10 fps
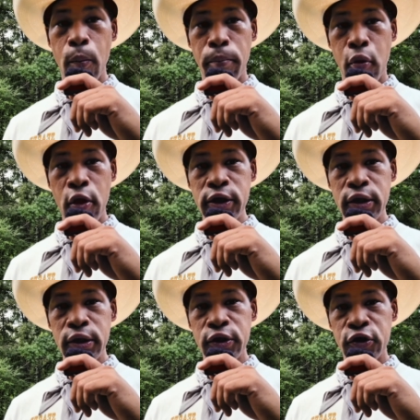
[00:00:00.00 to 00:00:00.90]

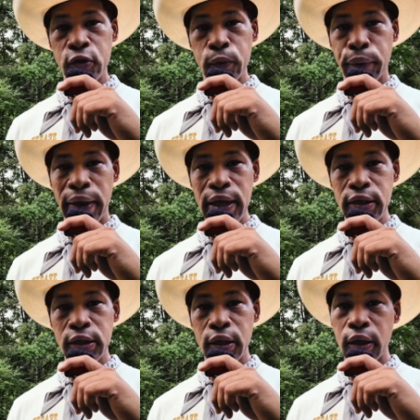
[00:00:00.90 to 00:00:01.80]
poisonous to
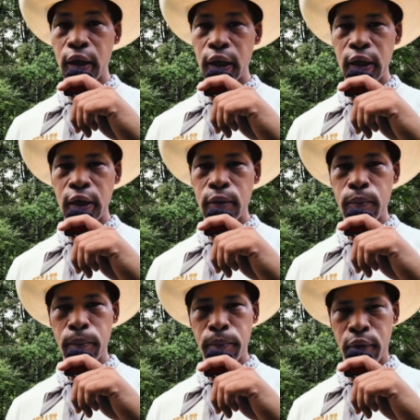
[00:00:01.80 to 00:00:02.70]
pets and
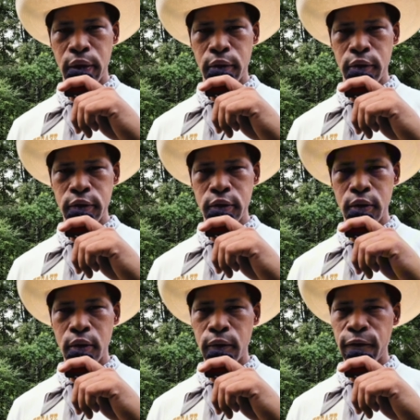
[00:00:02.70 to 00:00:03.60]
predators.
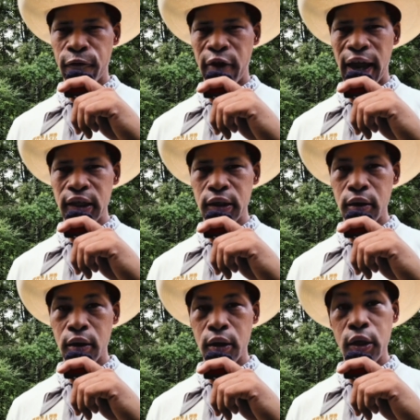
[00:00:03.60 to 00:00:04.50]
Fact
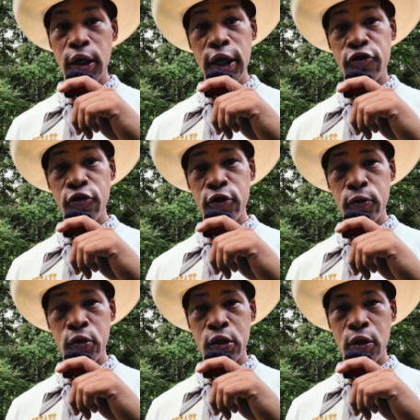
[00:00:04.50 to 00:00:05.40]

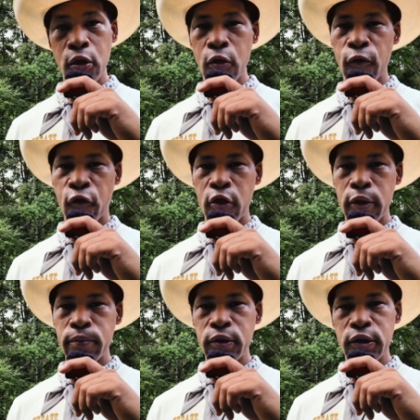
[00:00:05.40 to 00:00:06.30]
introduced
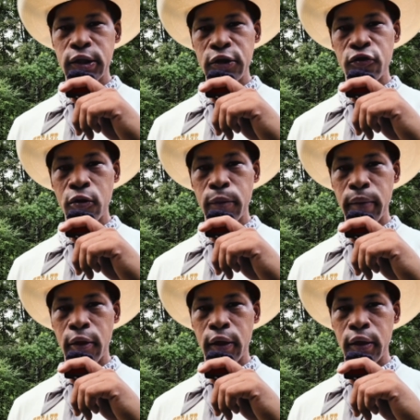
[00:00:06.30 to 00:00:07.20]
from Central
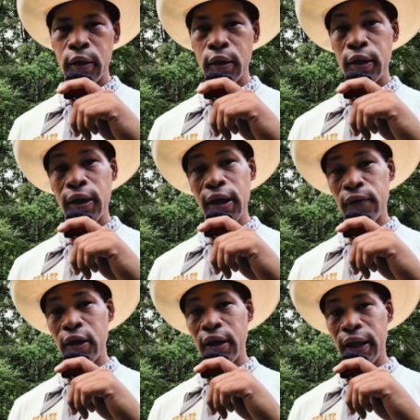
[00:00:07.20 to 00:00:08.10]
America in
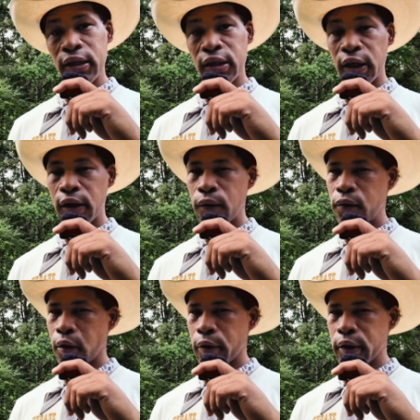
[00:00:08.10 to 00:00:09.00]
the
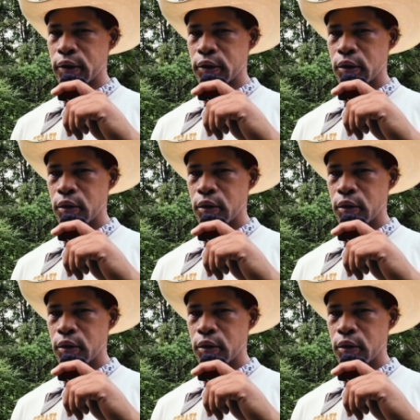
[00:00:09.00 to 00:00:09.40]
1930s.